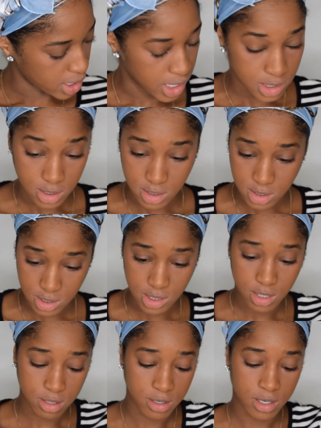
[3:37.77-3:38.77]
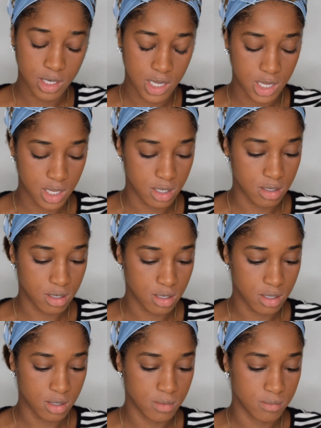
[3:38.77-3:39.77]
and concealer,
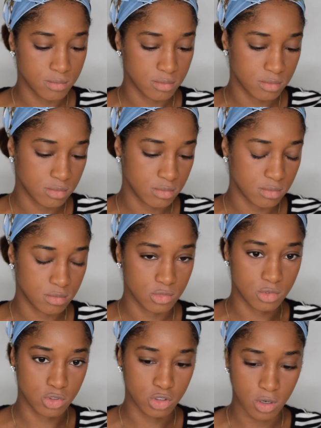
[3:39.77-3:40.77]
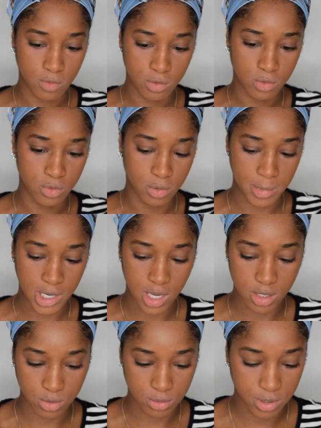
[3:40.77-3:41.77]
and truffle for my
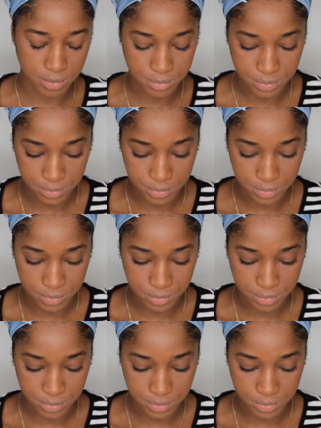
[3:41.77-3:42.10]
contour.